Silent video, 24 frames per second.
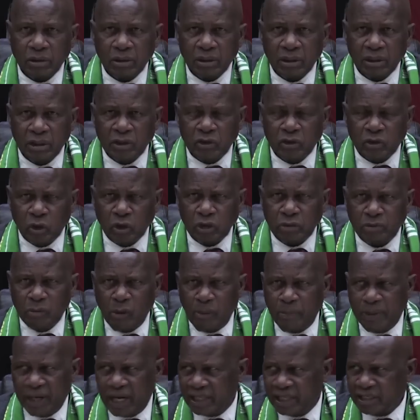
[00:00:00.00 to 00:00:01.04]
Resource
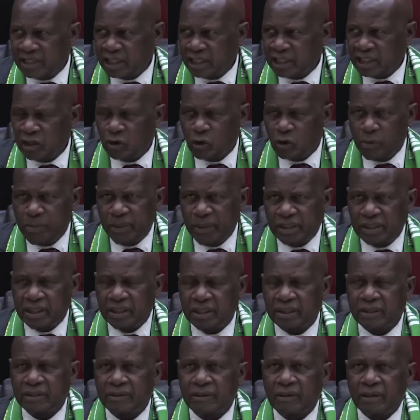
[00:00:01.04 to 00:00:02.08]
Mobilization Committee,
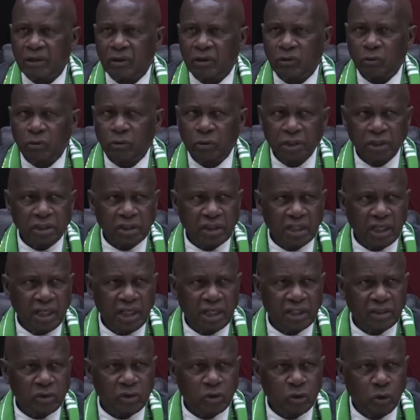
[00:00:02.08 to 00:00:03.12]
which,
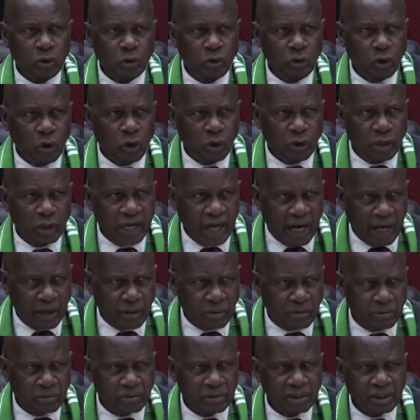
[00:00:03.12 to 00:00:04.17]
as you know
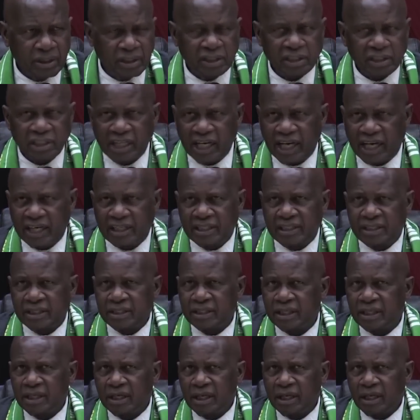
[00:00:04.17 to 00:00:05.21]
now, is chaired
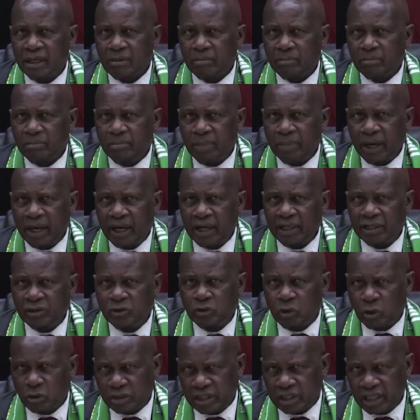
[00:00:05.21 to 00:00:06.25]
by
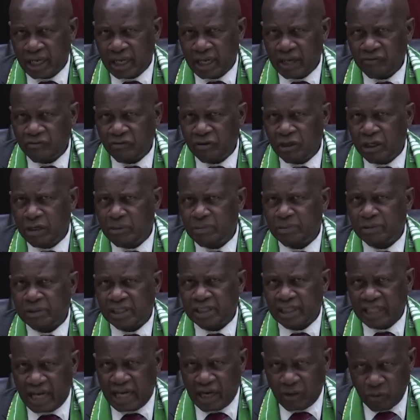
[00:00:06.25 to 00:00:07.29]
Dr. Philip
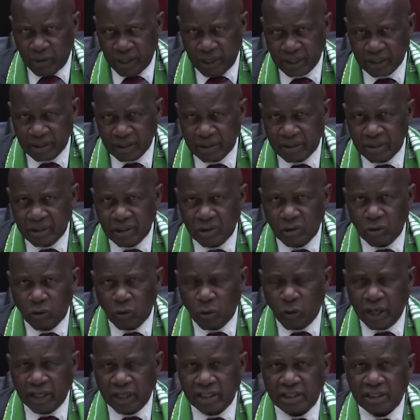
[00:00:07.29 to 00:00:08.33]
Chiangwa,
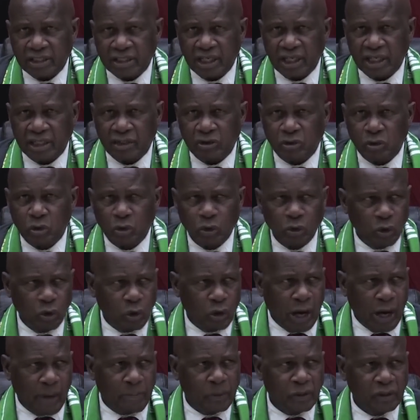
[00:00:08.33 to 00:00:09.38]
who was, as you
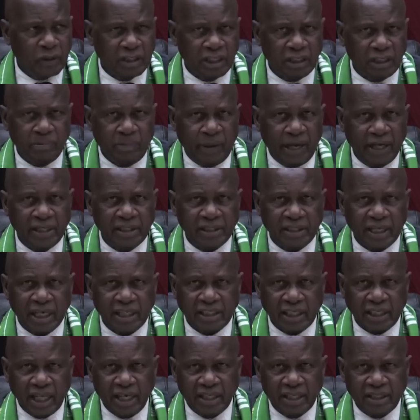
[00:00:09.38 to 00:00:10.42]
know, appointed by His
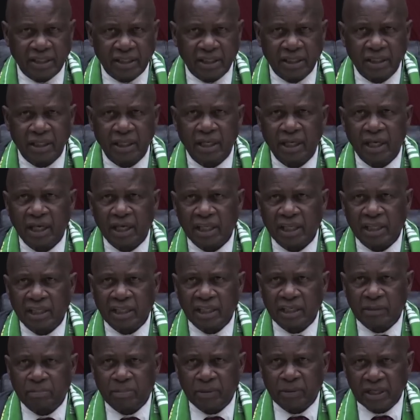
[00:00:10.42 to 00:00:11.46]
Excellency
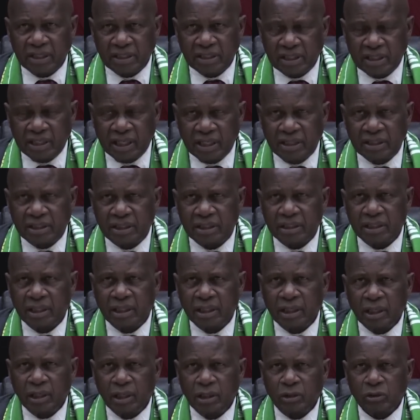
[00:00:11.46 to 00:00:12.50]
the President
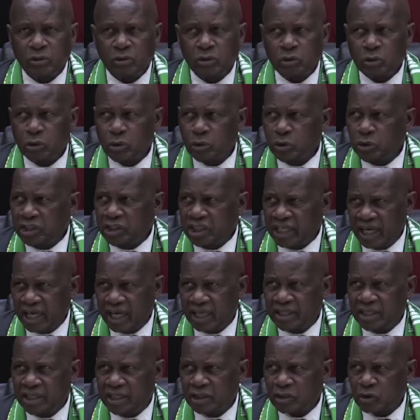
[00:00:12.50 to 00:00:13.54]
to chair
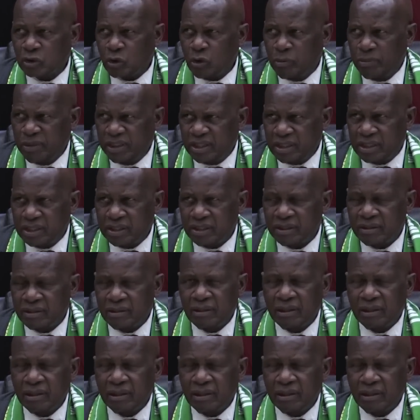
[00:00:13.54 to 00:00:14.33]
this committee.